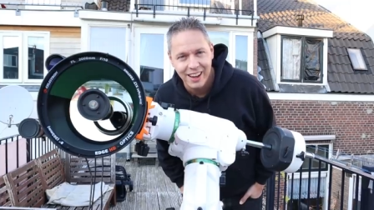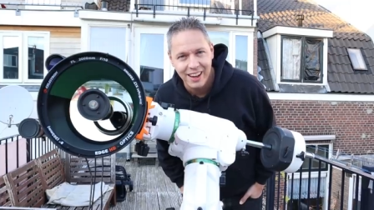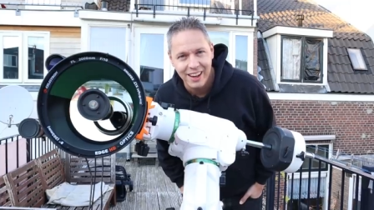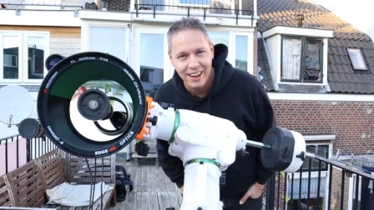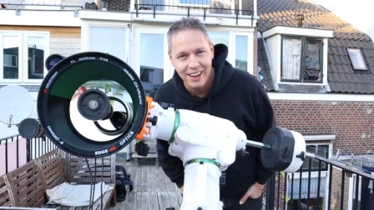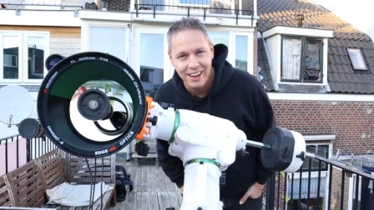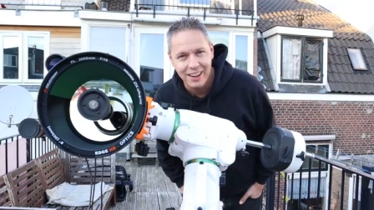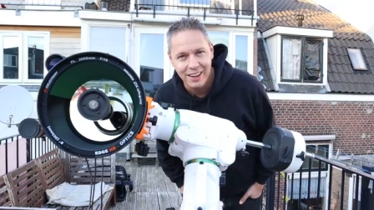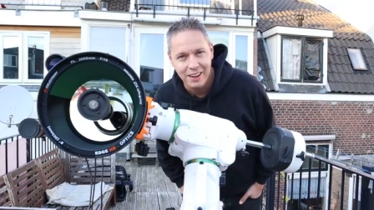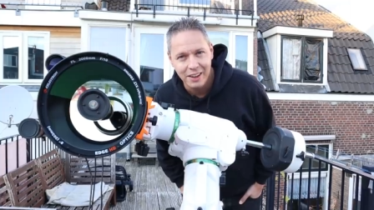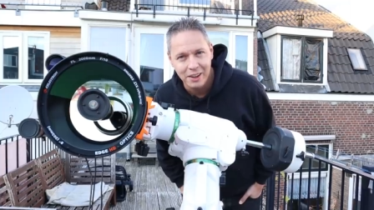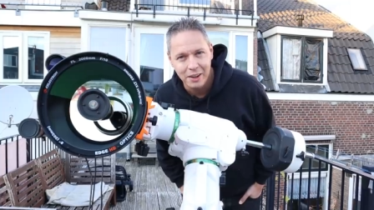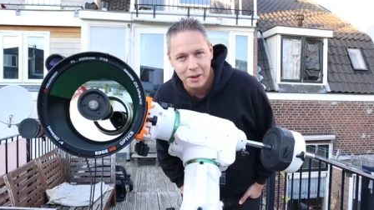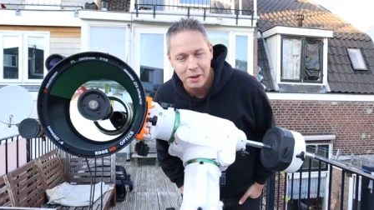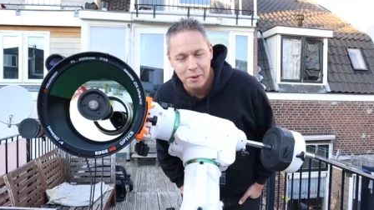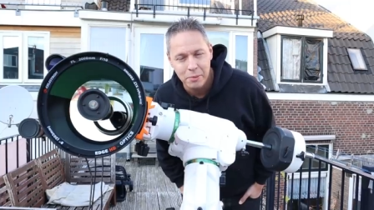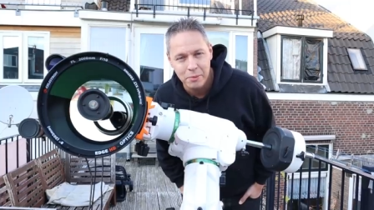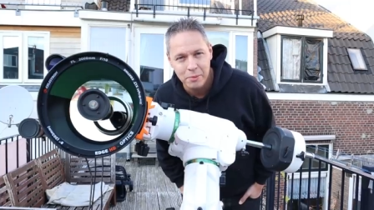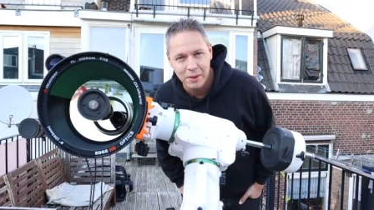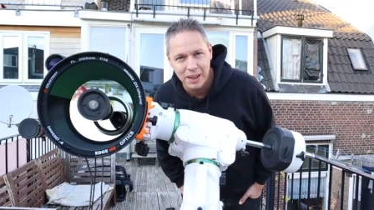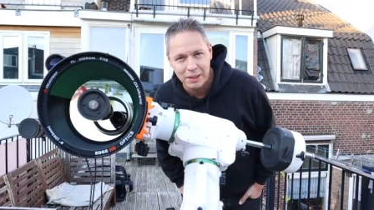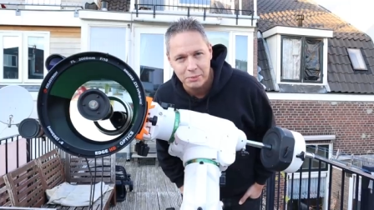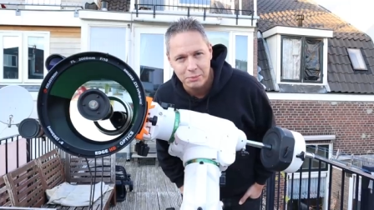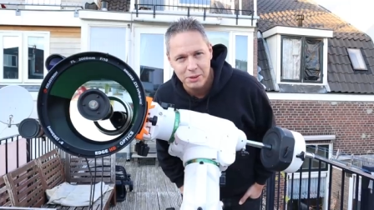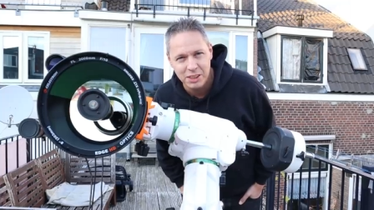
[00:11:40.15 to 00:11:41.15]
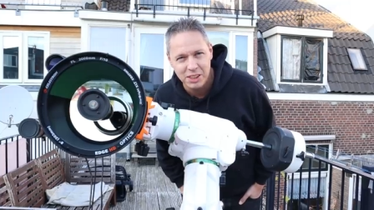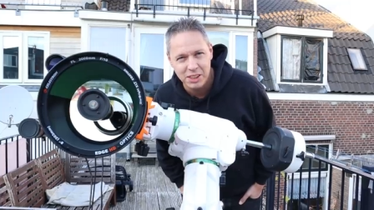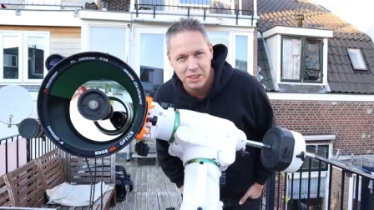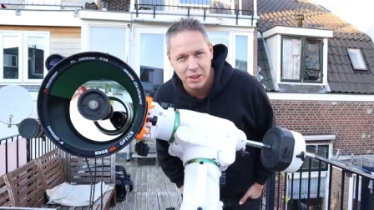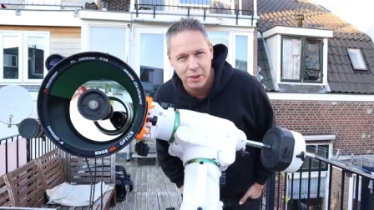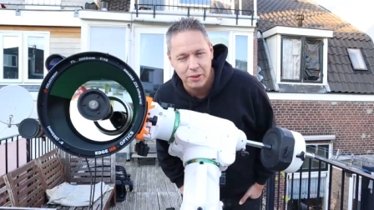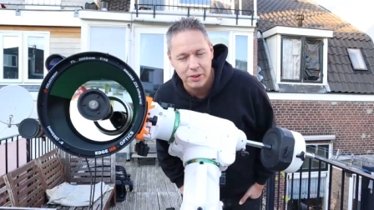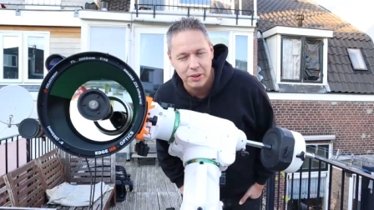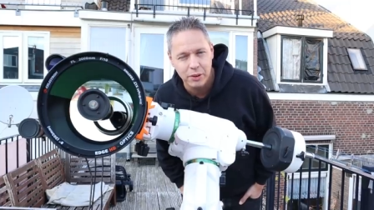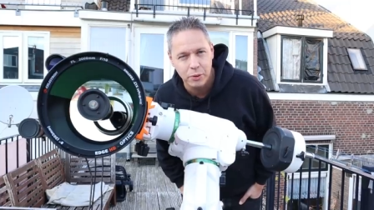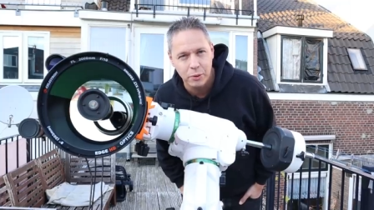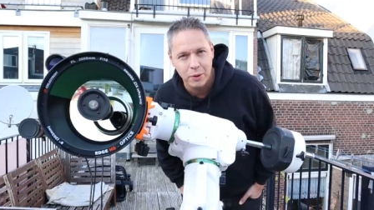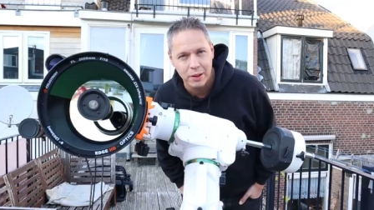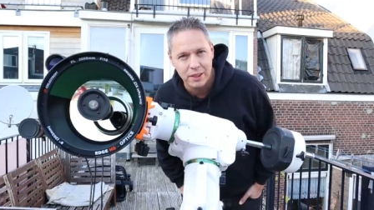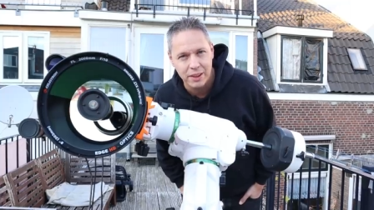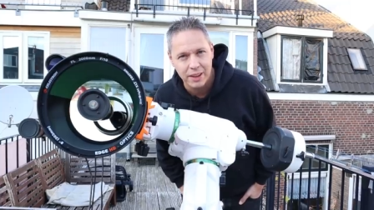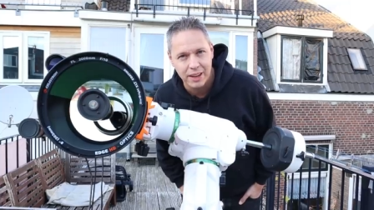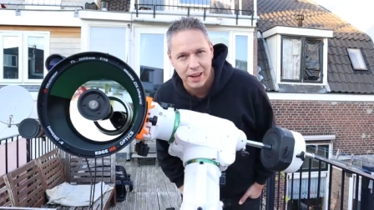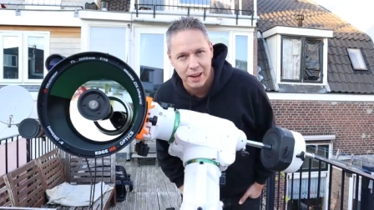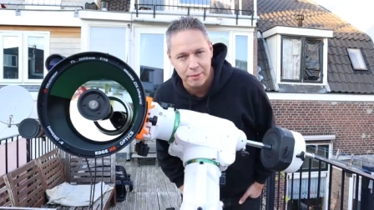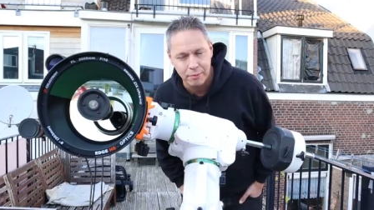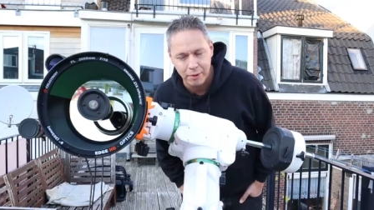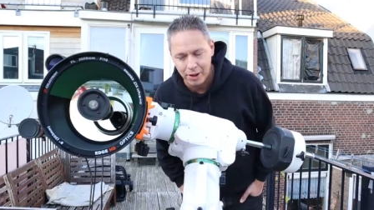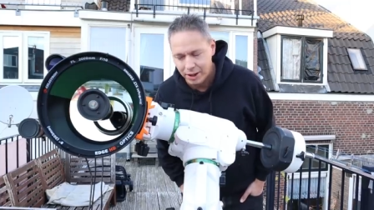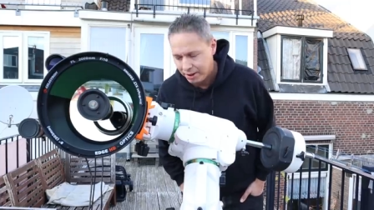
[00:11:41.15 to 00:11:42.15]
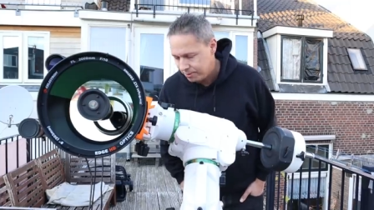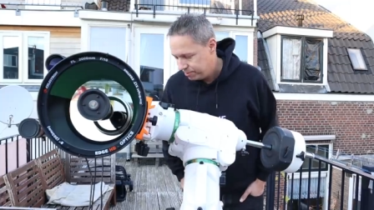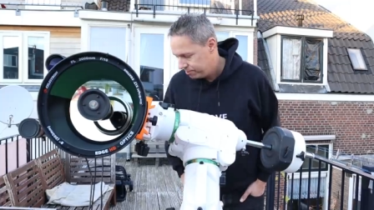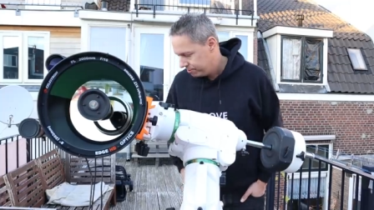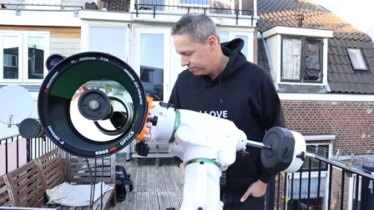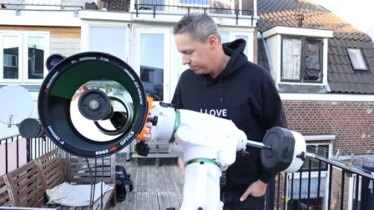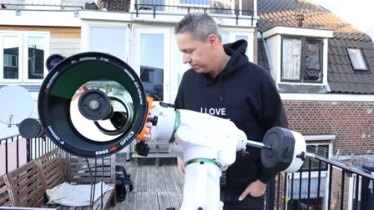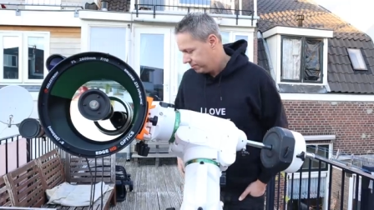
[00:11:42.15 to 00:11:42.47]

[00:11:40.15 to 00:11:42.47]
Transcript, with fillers: Um, let me show you with the camera.